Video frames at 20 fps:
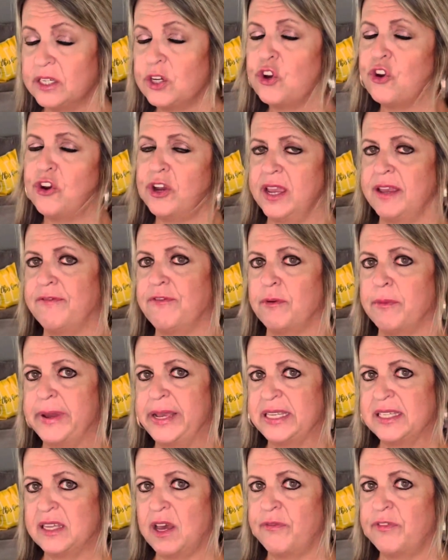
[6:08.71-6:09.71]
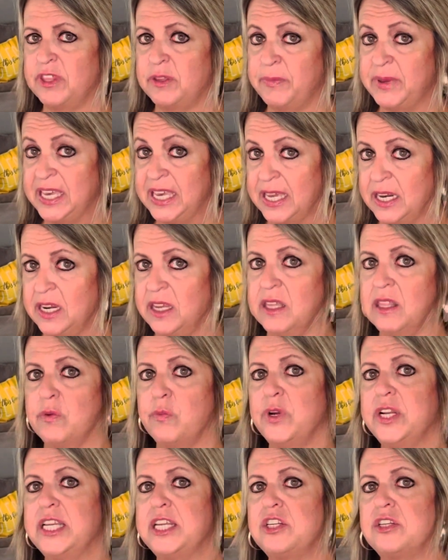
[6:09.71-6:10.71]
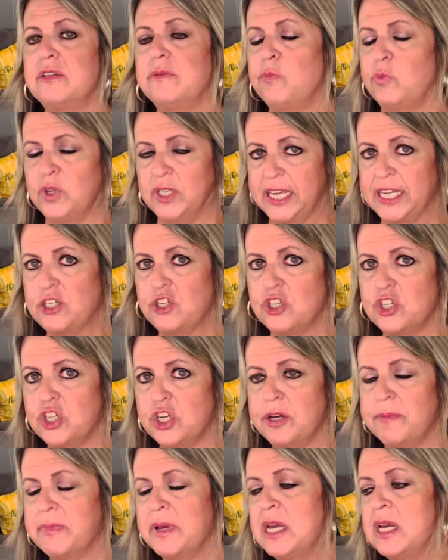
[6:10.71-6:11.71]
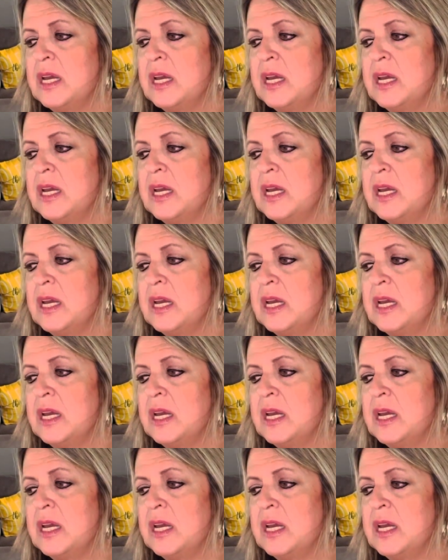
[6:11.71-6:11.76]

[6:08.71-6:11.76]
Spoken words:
create for myself at the beginning of the relationship.